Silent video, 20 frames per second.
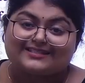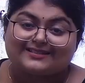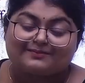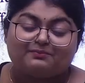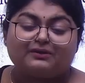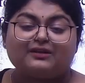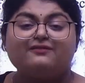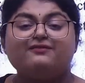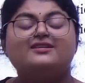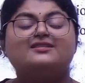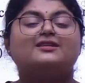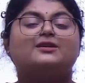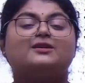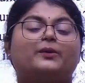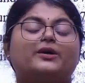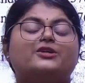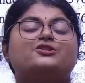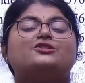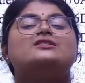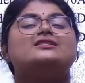previous year
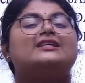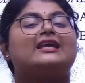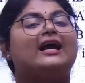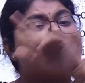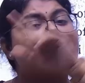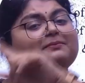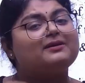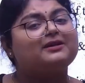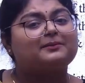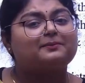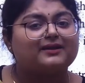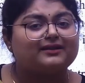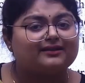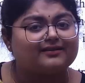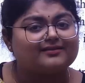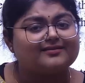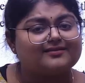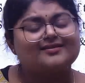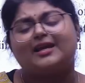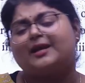questions can be repeated.
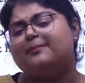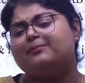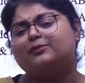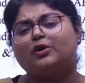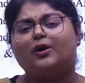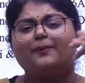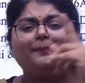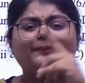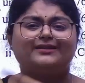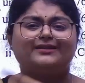Same topics